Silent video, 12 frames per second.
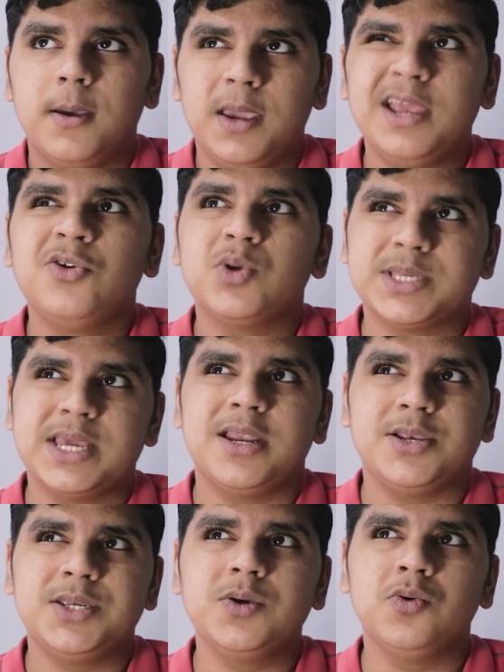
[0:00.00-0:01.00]
in
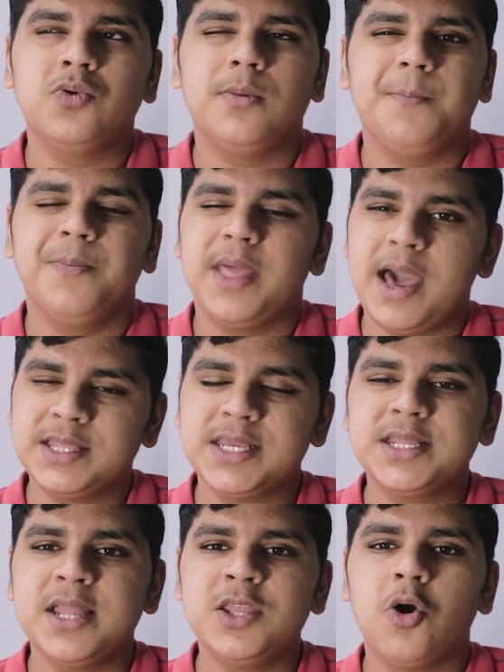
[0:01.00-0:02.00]
Rosetta 2, I
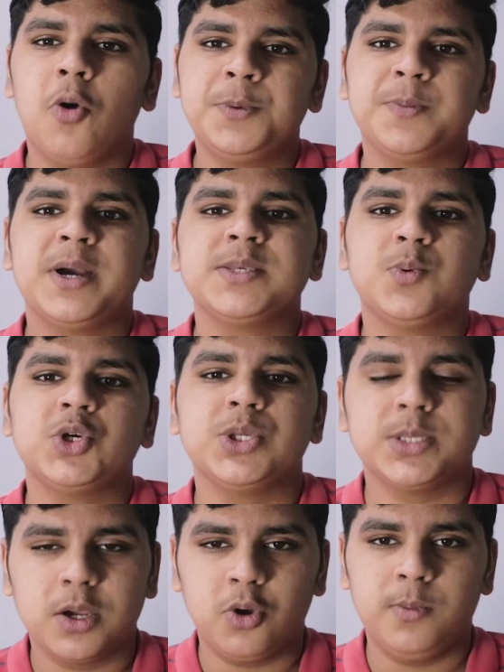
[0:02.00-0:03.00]
think that the optimized
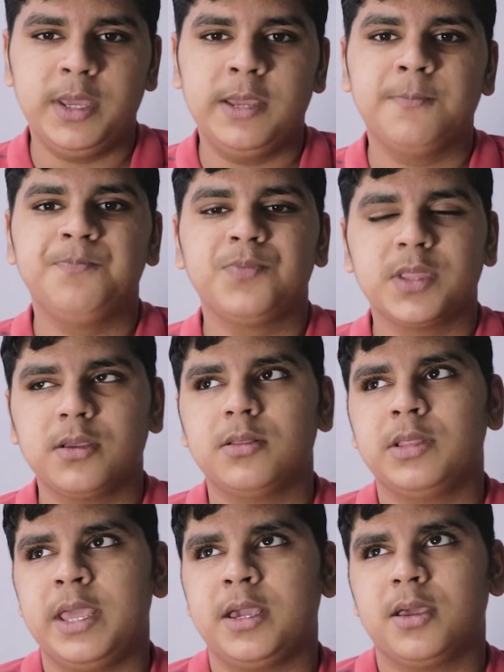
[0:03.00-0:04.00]
versions are going to be
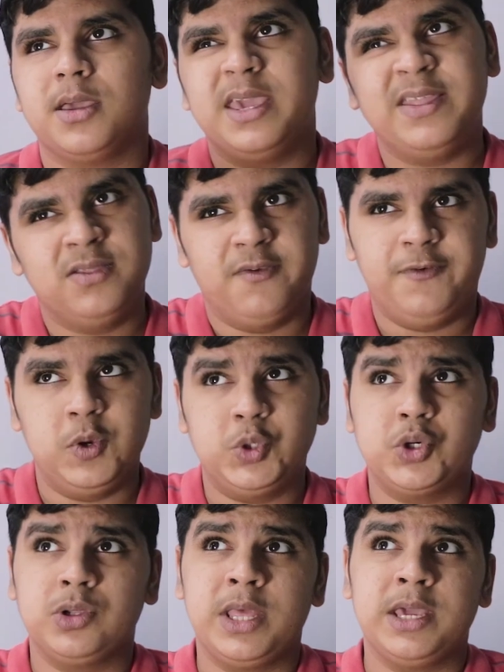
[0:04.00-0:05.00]
like in the
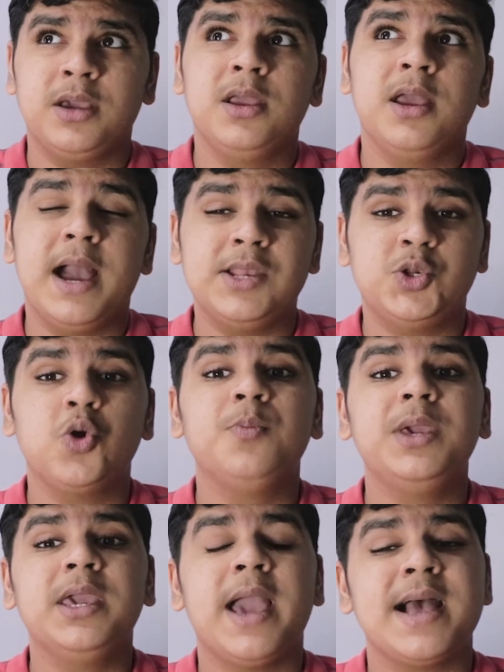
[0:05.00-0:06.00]
future. Like
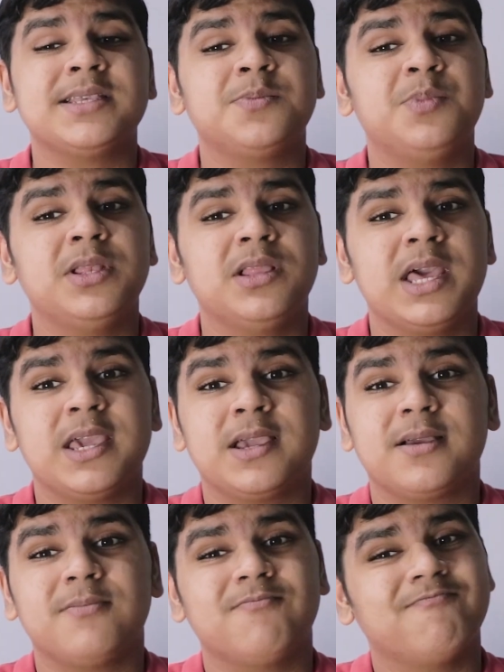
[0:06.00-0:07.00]
Adobe has been like
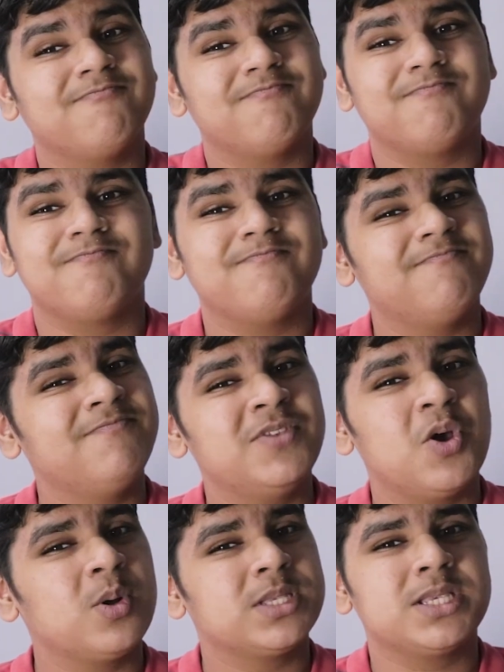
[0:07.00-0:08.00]

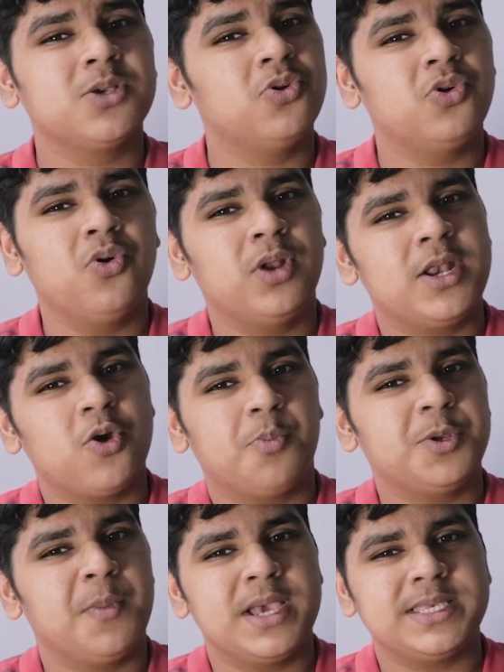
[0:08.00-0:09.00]
not so good at
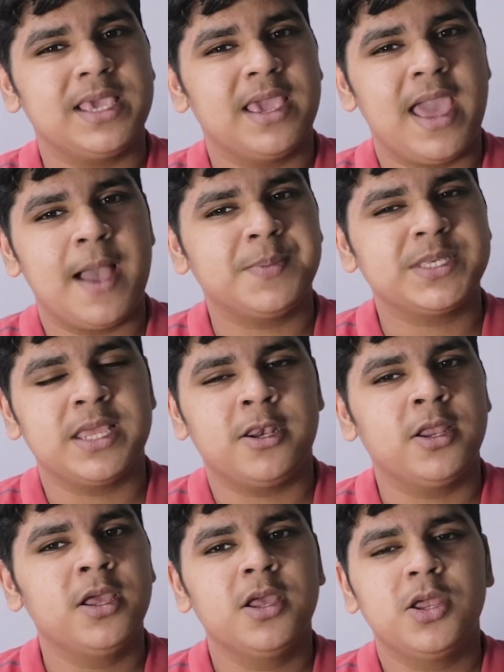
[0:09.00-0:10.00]
optimizing apps and
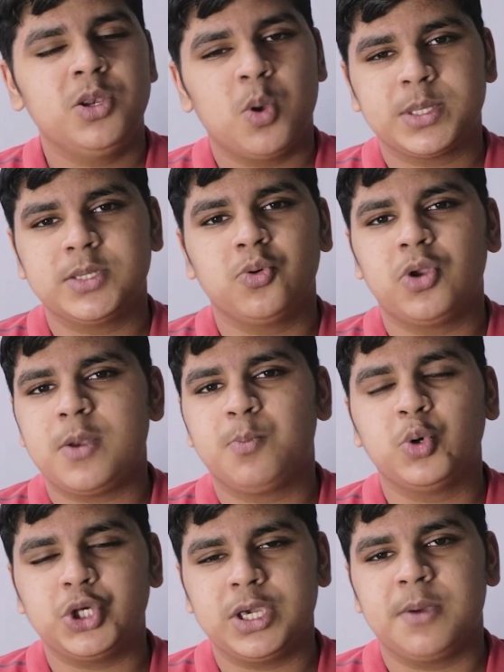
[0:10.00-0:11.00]
not so good at
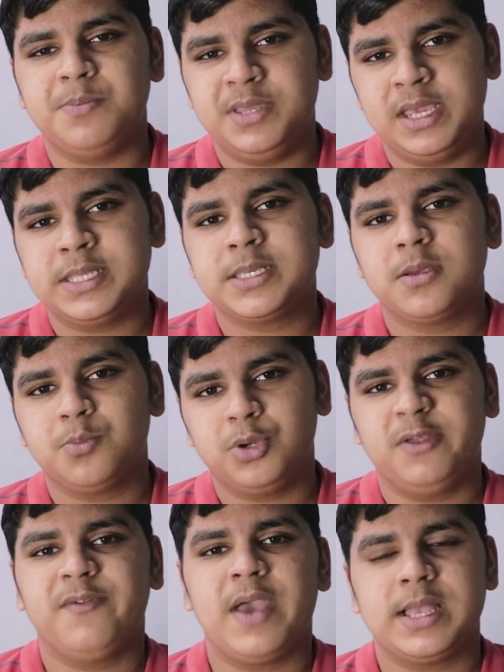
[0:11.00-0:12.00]
pushing updates
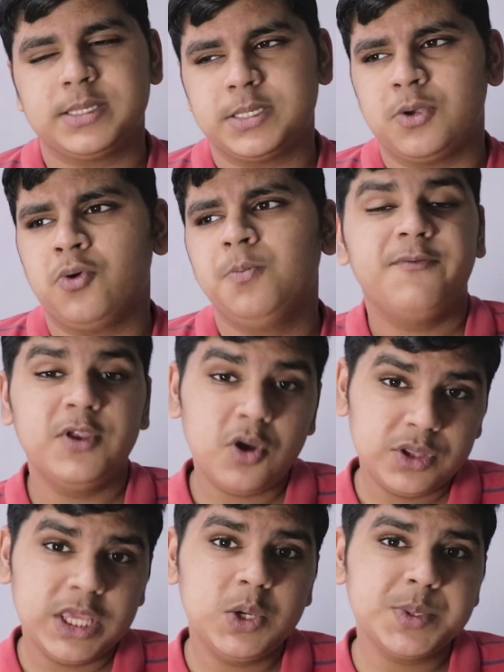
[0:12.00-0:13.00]
pretty fast. So if you're
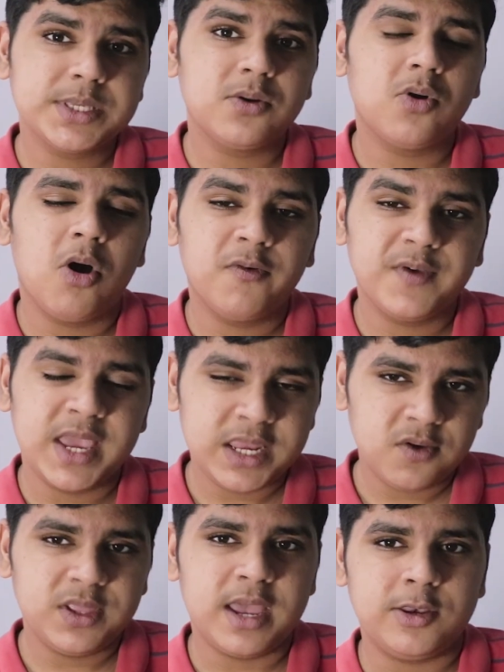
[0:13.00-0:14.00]
not the user of any
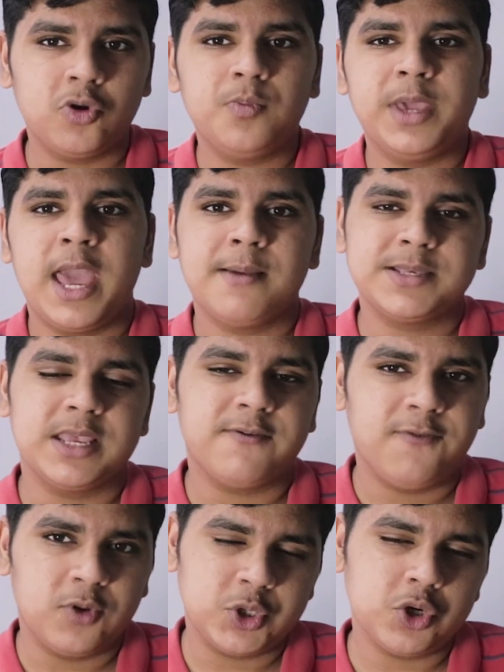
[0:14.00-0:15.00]
of the Adobe apps like
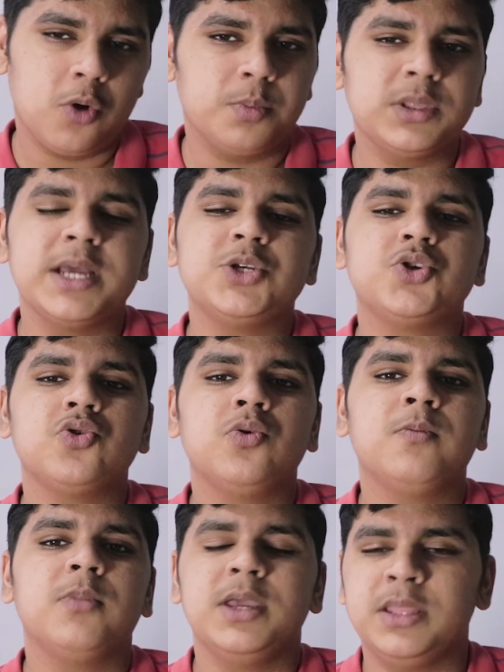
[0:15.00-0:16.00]
Photoshop,
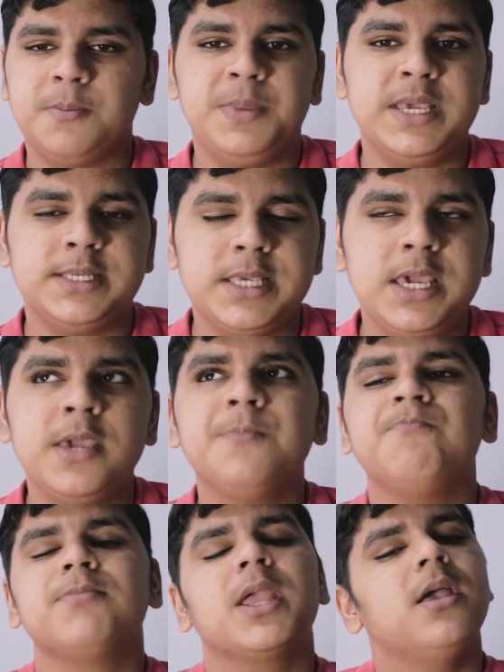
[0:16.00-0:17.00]
Lightroom in the PC,
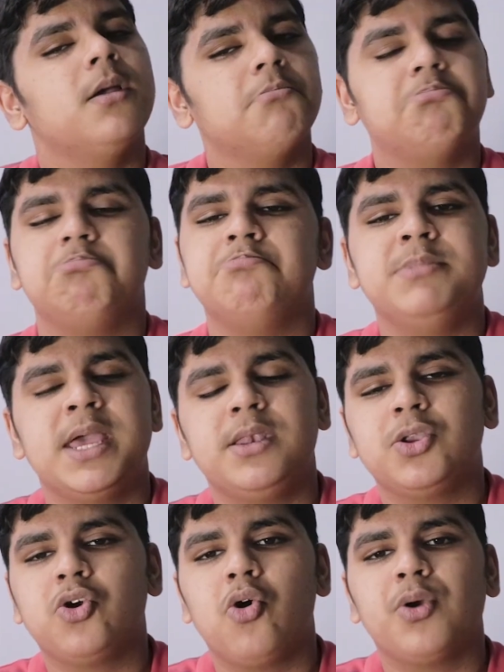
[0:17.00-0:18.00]

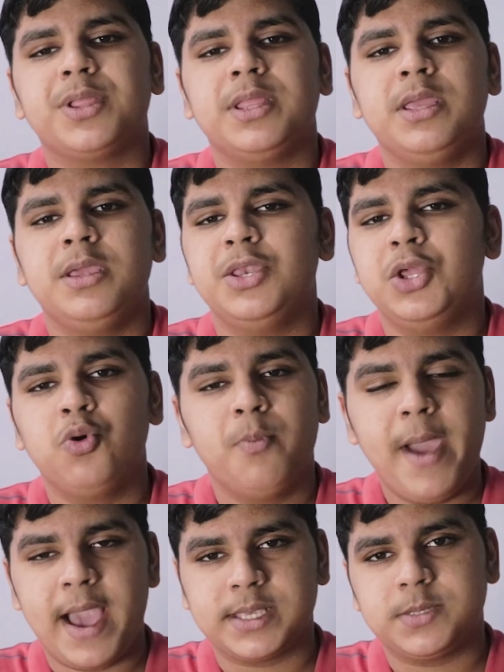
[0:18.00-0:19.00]
then go get the new
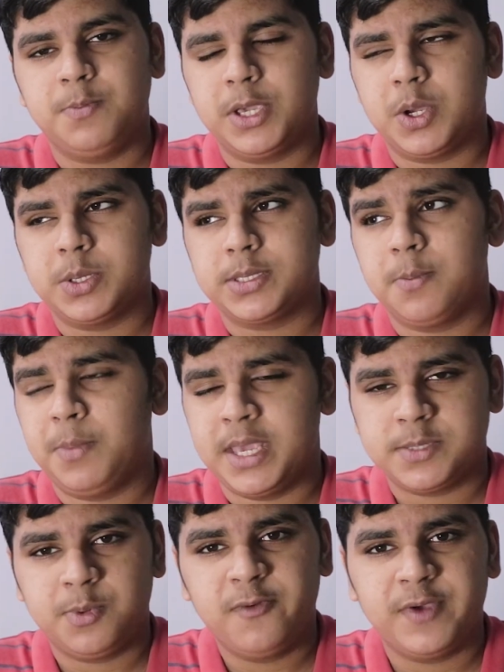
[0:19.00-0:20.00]
Macs, because it
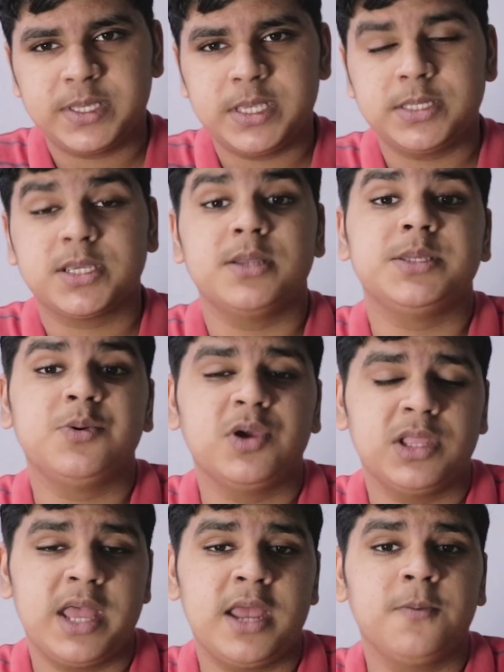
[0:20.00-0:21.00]
makes perfect sense
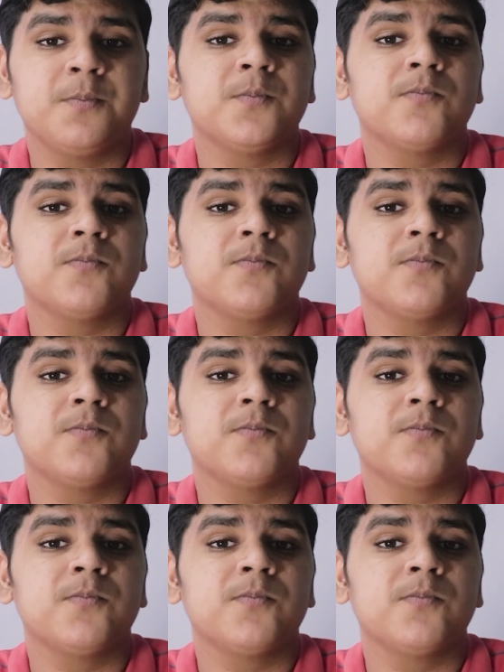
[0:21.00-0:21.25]
considering that